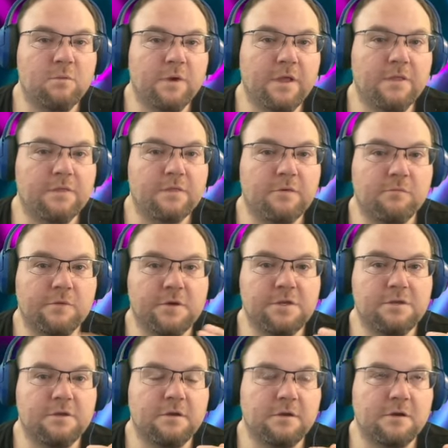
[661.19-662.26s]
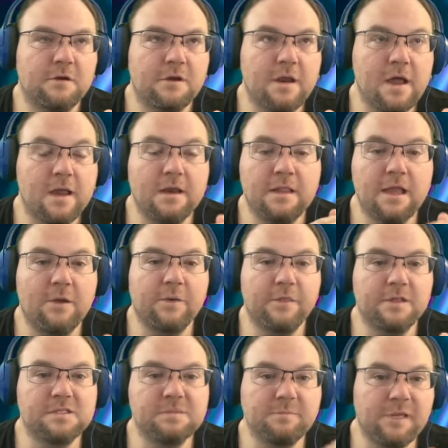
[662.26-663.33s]
with her not allowing
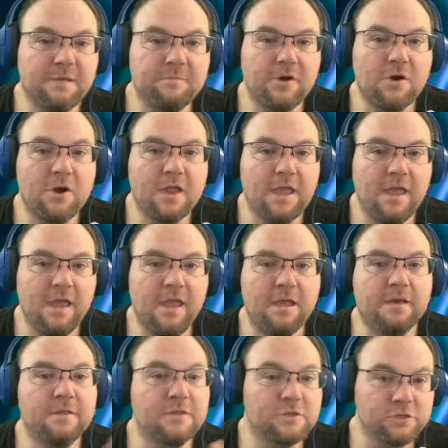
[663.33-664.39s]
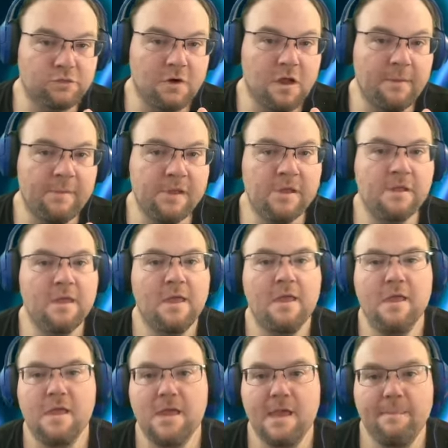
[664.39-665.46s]
the speed bar gain and the trauma,
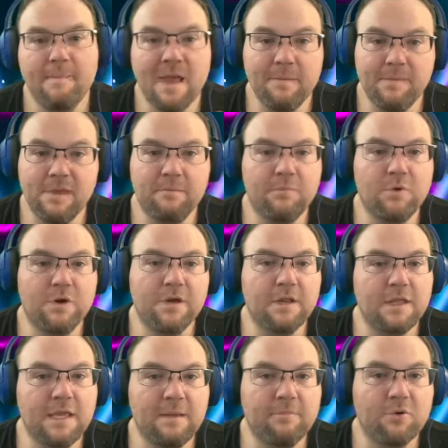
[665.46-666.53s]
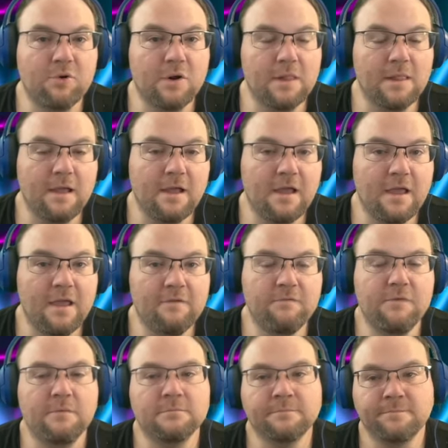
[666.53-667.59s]
it might be important to keep her
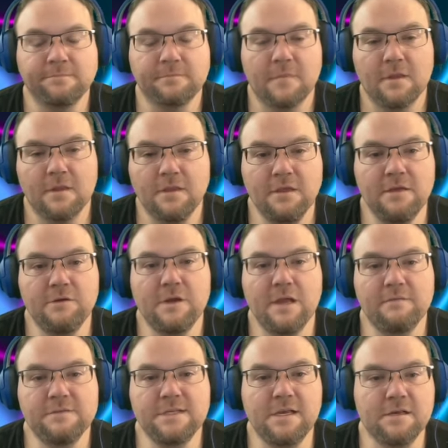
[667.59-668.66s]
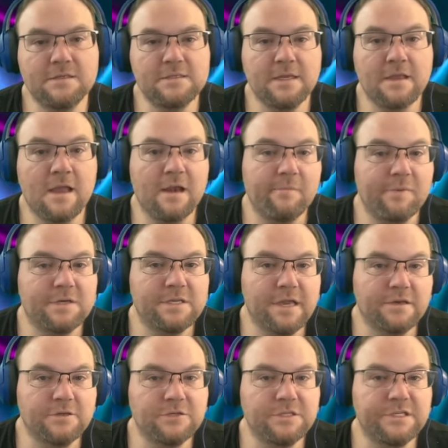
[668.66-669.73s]
alive. You do have Zugs to kind of
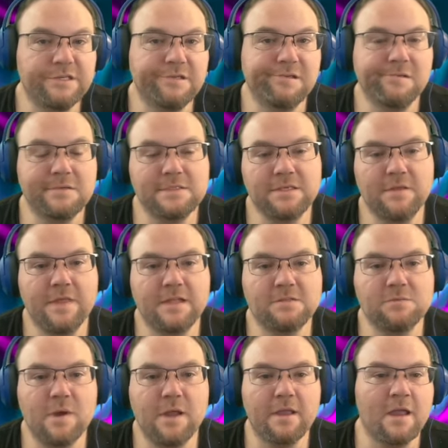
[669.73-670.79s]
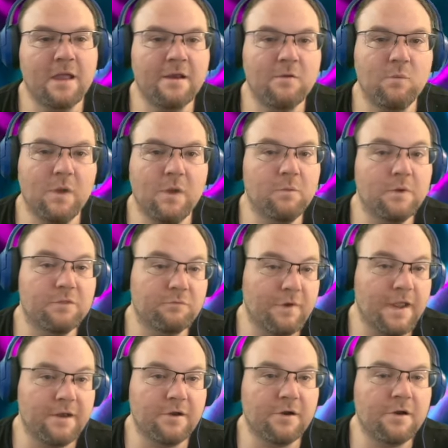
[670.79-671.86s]
protect her too, so that's why I kind of went with
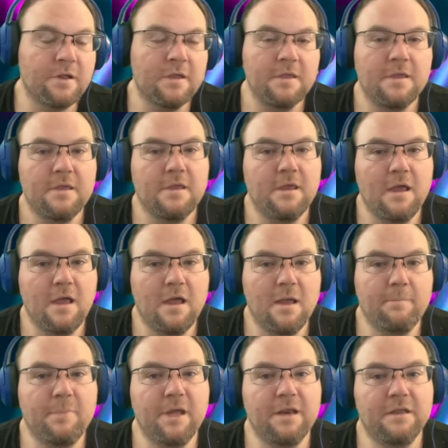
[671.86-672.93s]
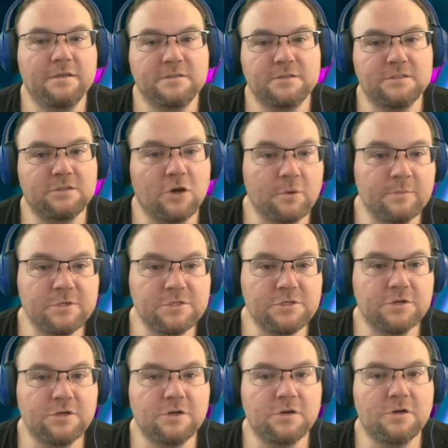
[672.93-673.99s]
Raider. But a
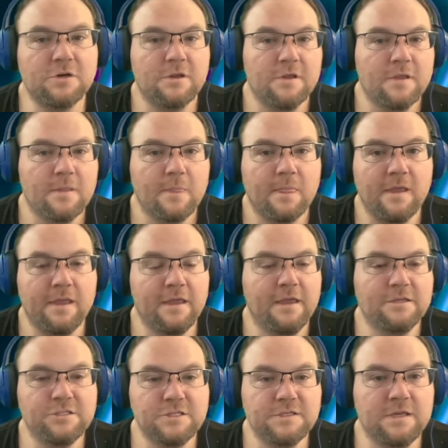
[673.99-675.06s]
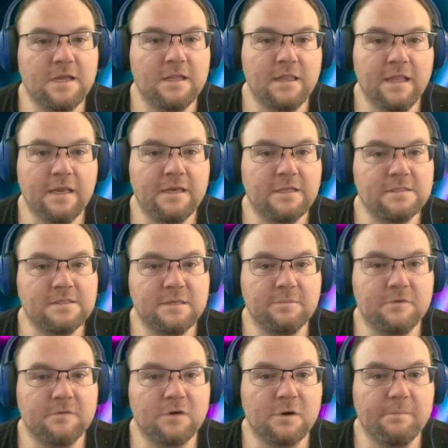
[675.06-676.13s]
skirmisher, in case she's not landing some
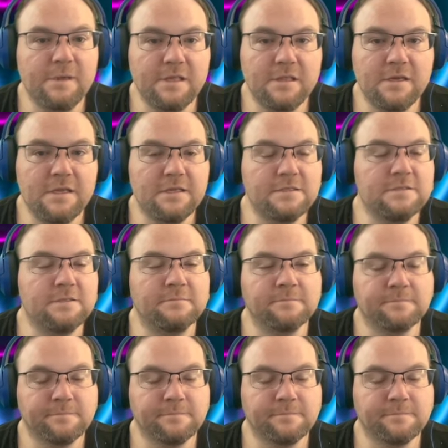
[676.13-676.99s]
of her abilities,